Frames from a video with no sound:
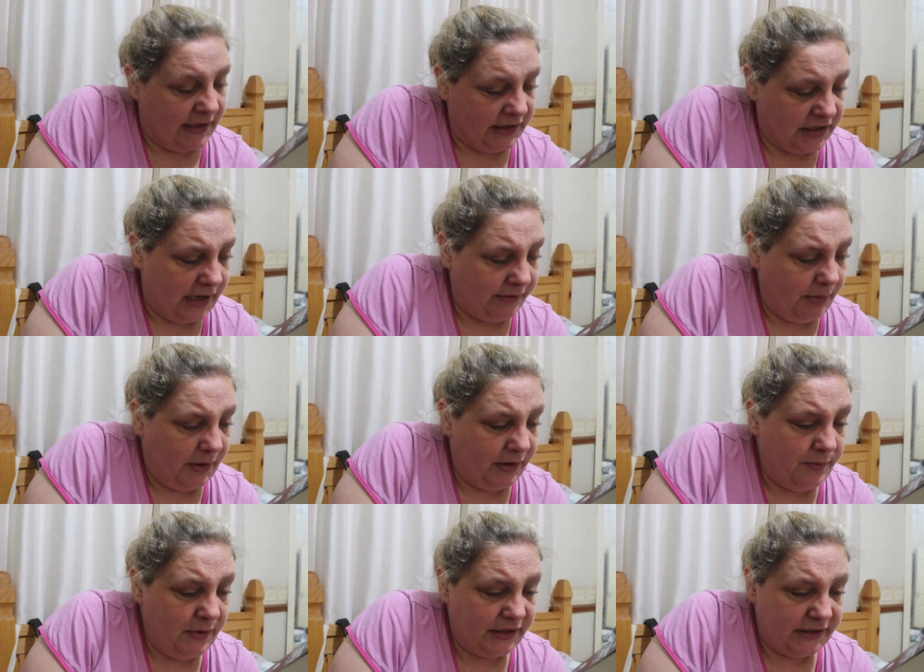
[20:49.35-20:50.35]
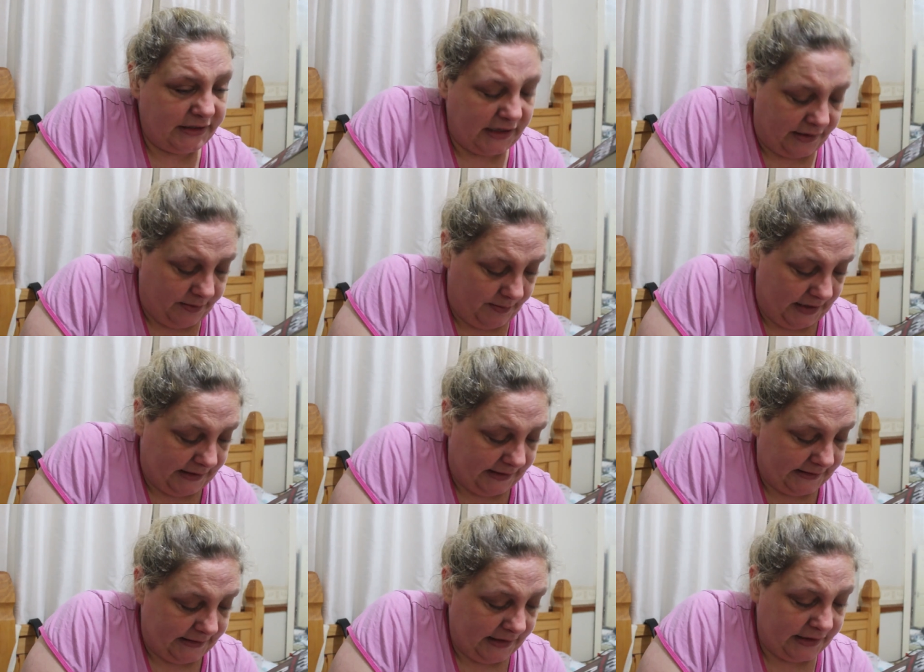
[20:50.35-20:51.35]
Jack the Ripper, The Murders and the
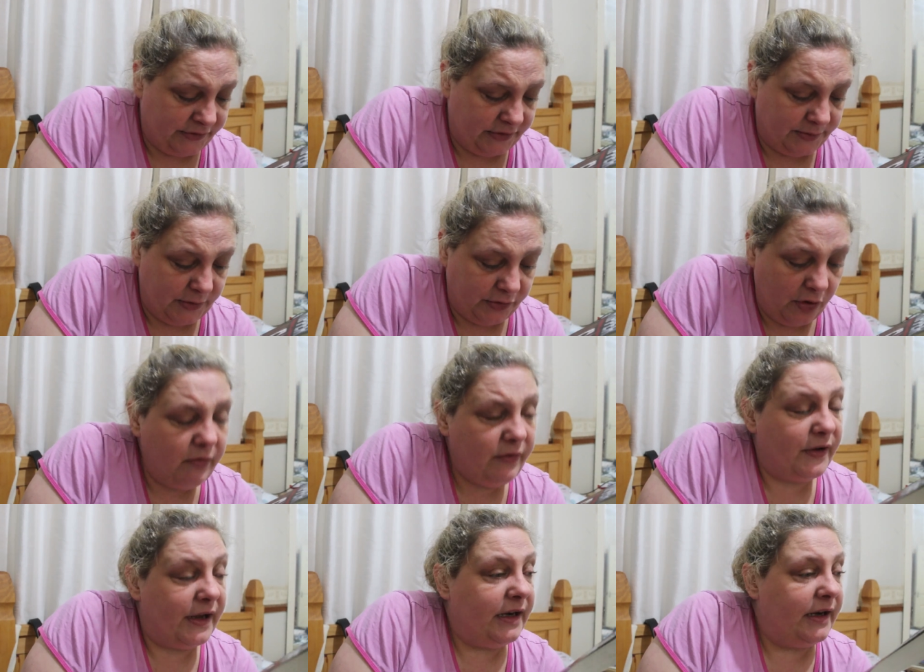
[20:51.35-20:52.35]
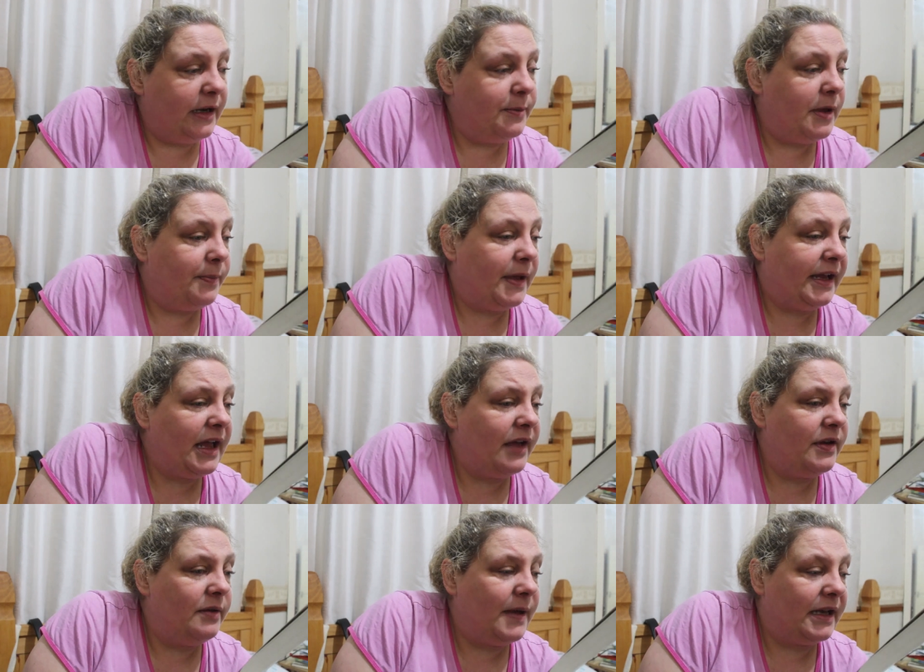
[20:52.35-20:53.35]
Myths, History's Most Horrifying Enigma by
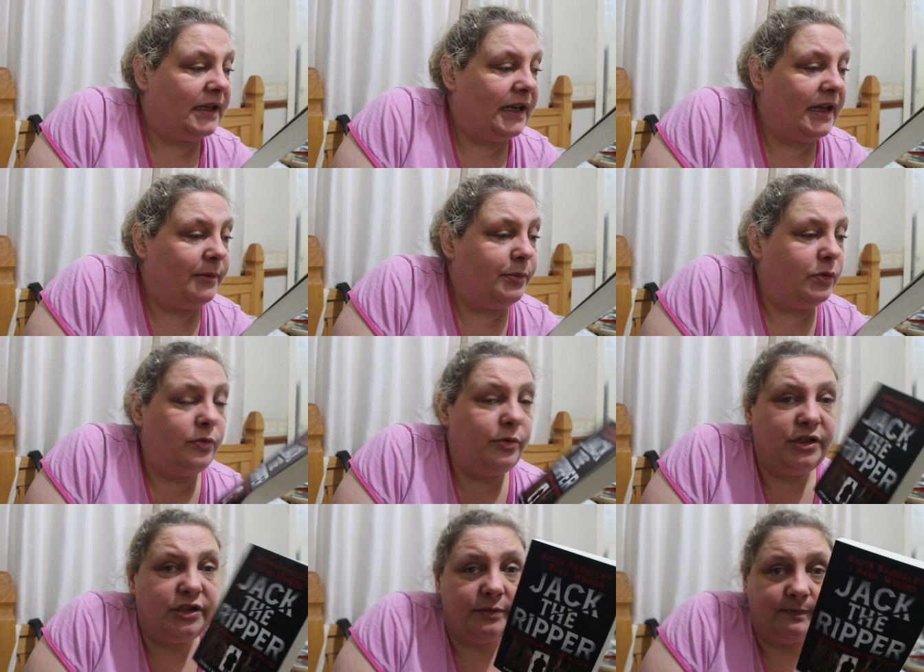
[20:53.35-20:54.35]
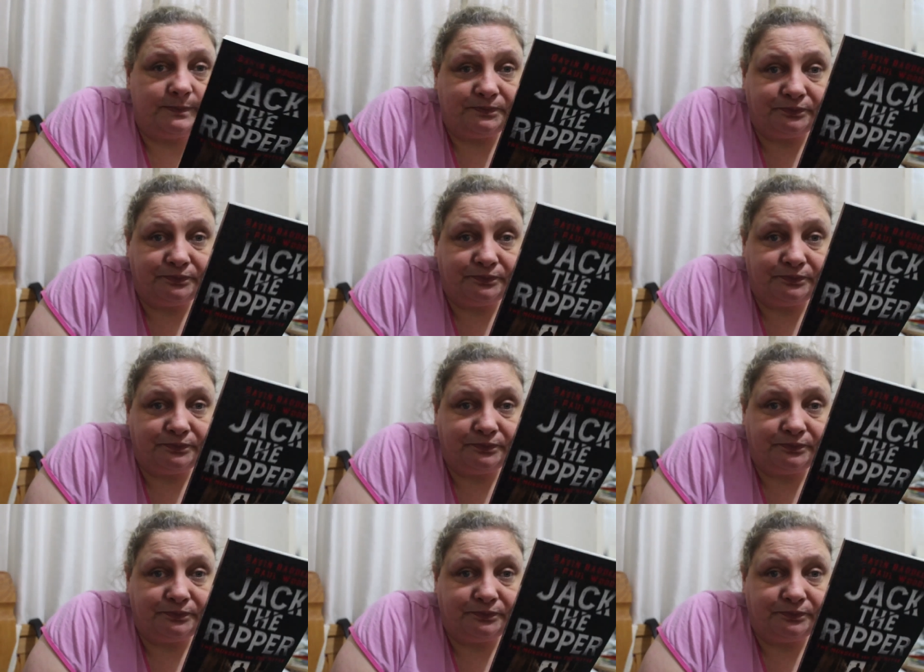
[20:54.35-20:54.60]
Gavin Baddeley and Paul Woods.